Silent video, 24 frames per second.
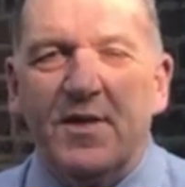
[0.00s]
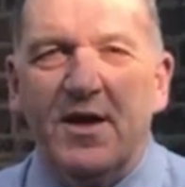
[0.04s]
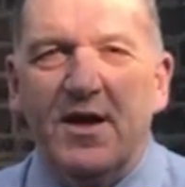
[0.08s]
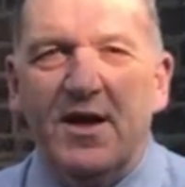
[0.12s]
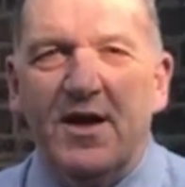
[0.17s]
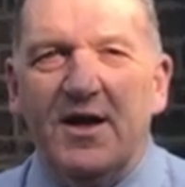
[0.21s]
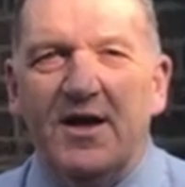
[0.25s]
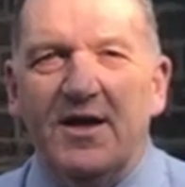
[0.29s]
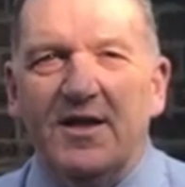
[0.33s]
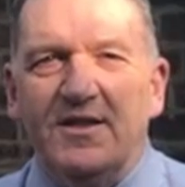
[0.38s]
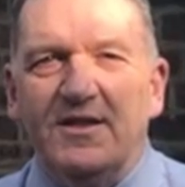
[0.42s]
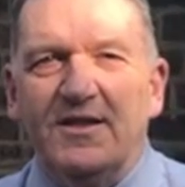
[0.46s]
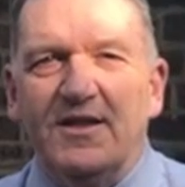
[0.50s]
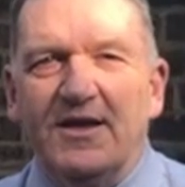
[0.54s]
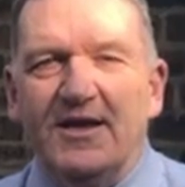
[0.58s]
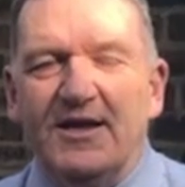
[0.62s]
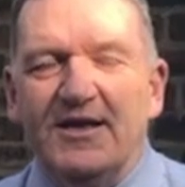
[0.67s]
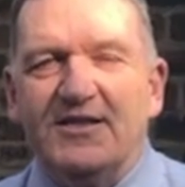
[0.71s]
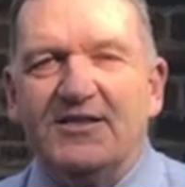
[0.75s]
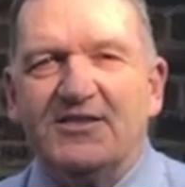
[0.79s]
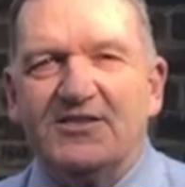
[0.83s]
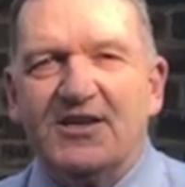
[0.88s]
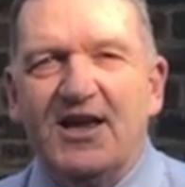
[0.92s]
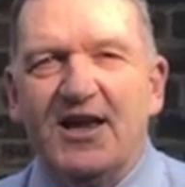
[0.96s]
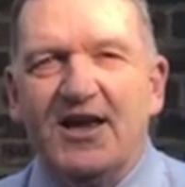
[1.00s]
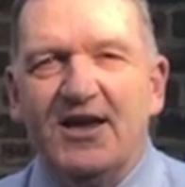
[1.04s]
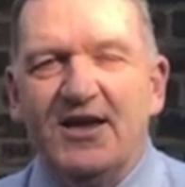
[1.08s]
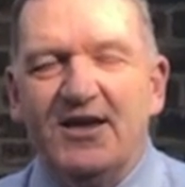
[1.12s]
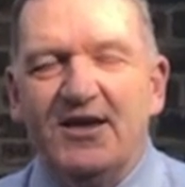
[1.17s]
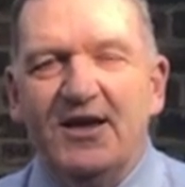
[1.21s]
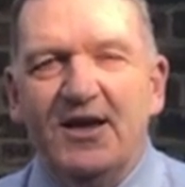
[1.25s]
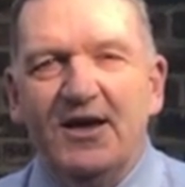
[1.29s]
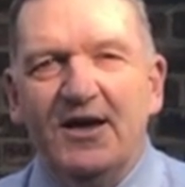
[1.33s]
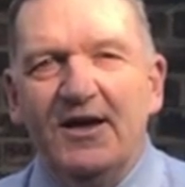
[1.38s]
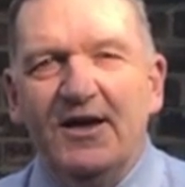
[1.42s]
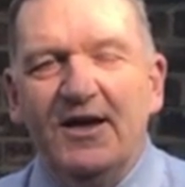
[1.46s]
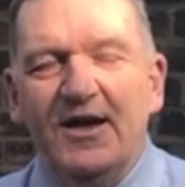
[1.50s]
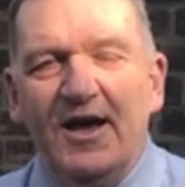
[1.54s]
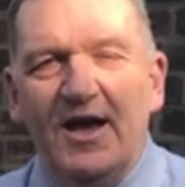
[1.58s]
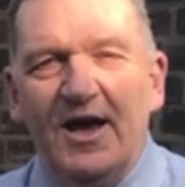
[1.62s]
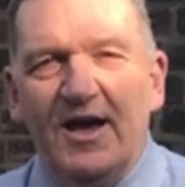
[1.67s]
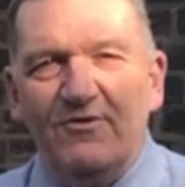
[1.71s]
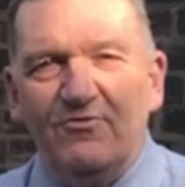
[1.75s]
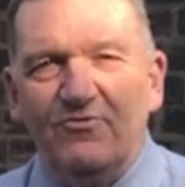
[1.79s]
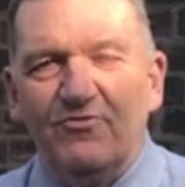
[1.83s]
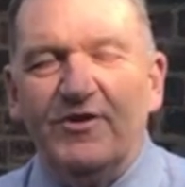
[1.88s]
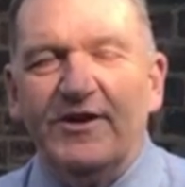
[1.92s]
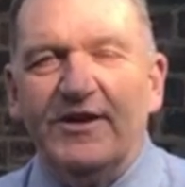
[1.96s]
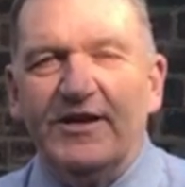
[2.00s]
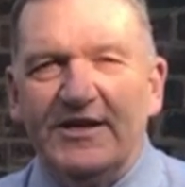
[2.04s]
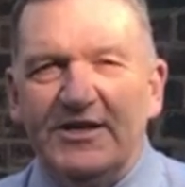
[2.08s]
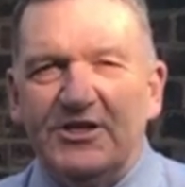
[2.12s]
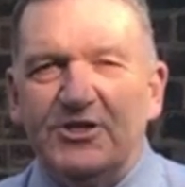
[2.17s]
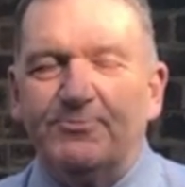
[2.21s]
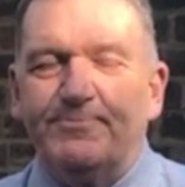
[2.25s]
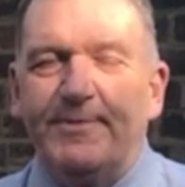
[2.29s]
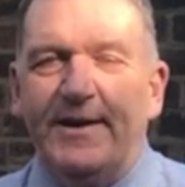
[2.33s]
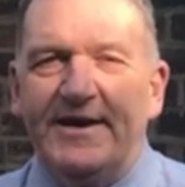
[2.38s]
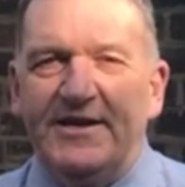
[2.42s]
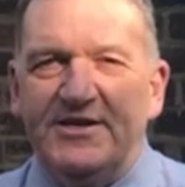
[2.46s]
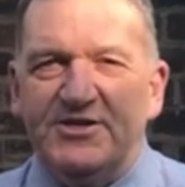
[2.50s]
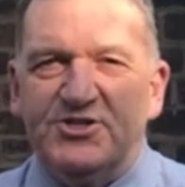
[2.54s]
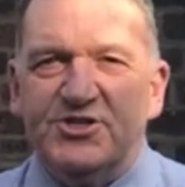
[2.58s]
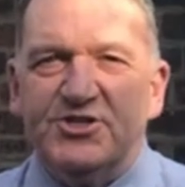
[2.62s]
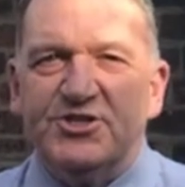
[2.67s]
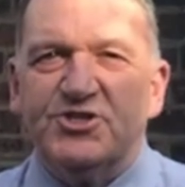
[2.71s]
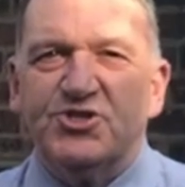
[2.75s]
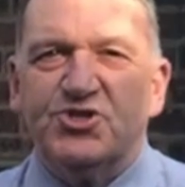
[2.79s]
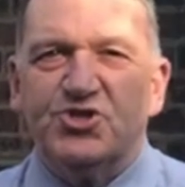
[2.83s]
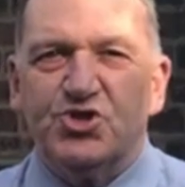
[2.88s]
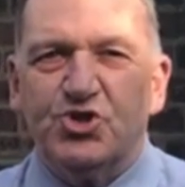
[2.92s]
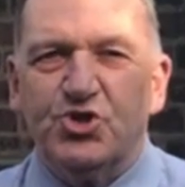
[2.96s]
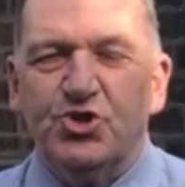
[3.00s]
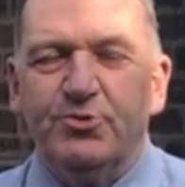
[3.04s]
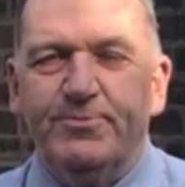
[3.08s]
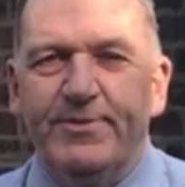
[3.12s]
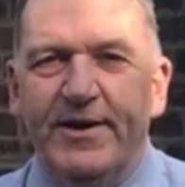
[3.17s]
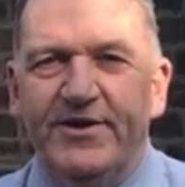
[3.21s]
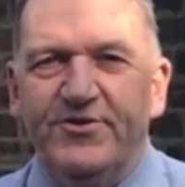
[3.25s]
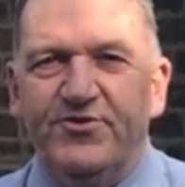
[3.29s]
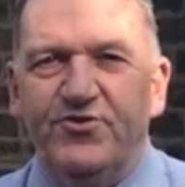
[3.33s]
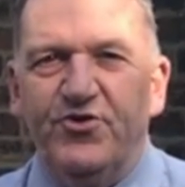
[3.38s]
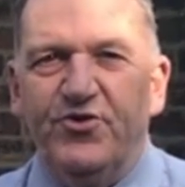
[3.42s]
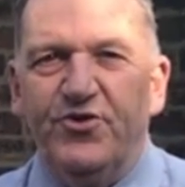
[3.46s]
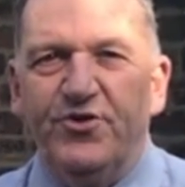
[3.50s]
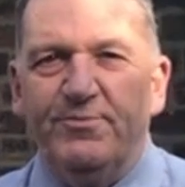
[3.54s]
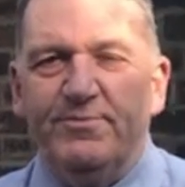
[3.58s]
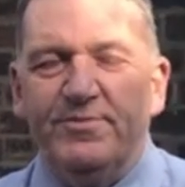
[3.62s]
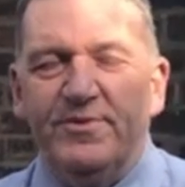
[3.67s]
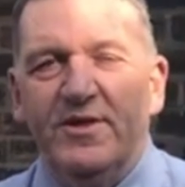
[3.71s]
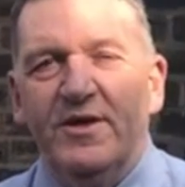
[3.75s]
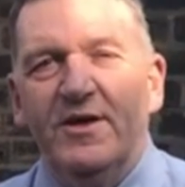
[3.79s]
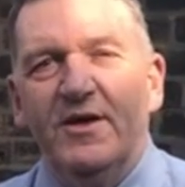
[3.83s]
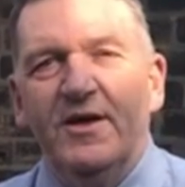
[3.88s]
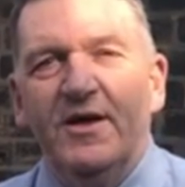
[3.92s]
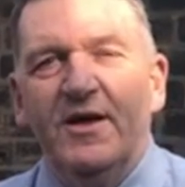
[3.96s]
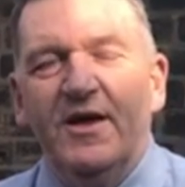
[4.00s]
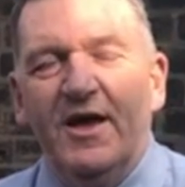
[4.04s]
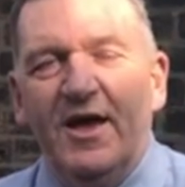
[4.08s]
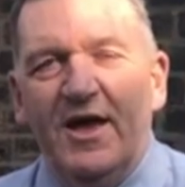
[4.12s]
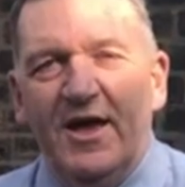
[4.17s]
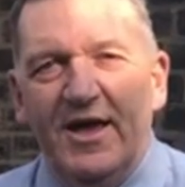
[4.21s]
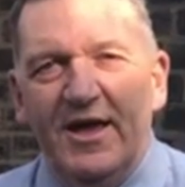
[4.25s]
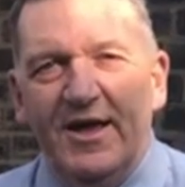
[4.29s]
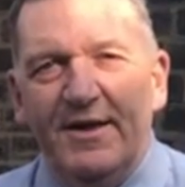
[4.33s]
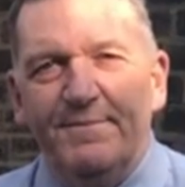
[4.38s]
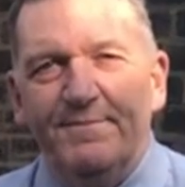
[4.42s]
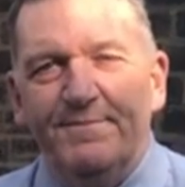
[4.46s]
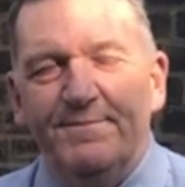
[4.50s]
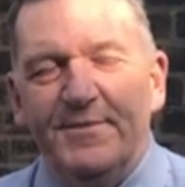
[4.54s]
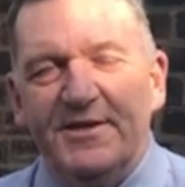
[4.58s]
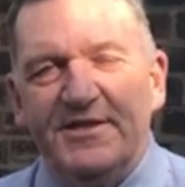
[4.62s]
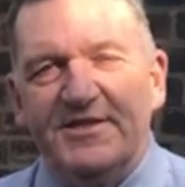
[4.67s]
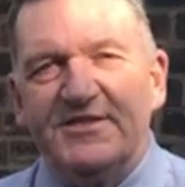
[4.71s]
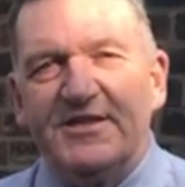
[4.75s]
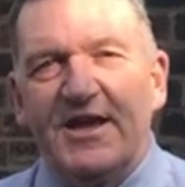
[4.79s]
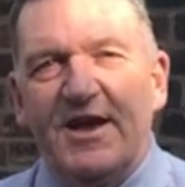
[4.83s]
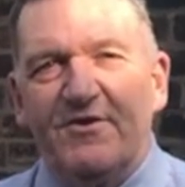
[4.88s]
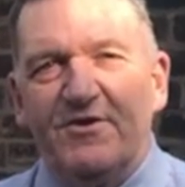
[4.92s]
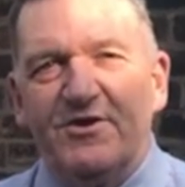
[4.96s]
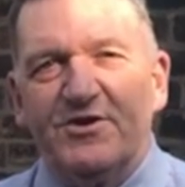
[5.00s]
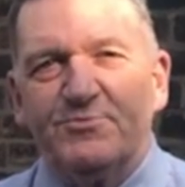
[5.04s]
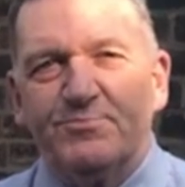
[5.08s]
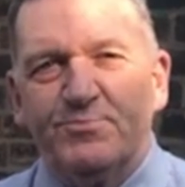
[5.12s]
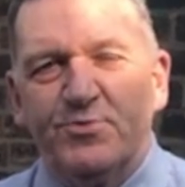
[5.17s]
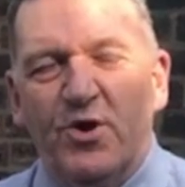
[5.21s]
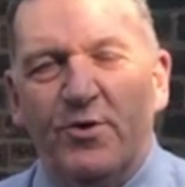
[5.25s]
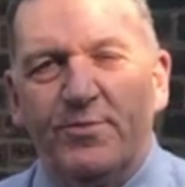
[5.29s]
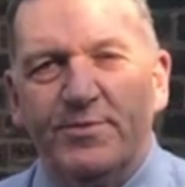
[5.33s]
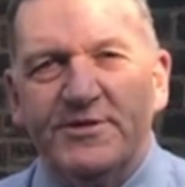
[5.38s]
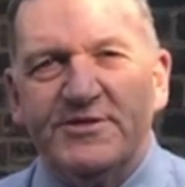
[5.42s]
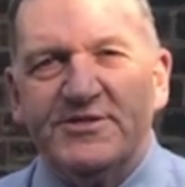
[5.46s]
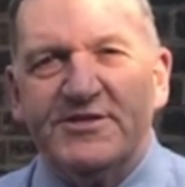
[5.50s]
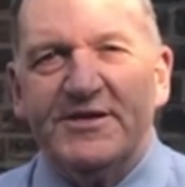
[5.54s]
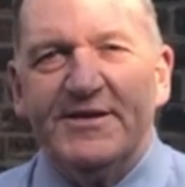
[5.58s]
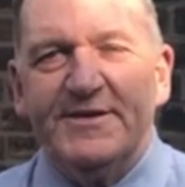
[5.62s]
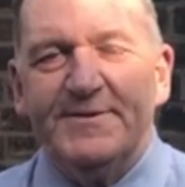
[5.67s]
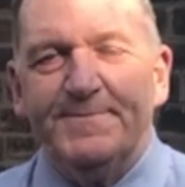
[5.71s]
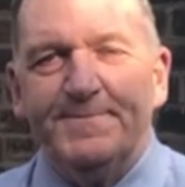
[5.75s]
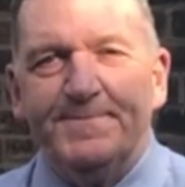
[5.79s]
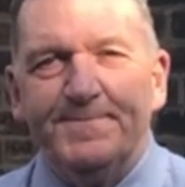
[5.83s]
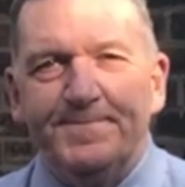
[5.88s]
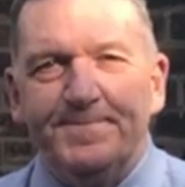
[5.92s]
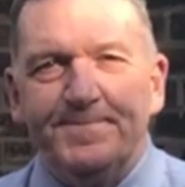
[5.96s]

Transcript: and it's a really spacious two-bedroomed mid-terrace property.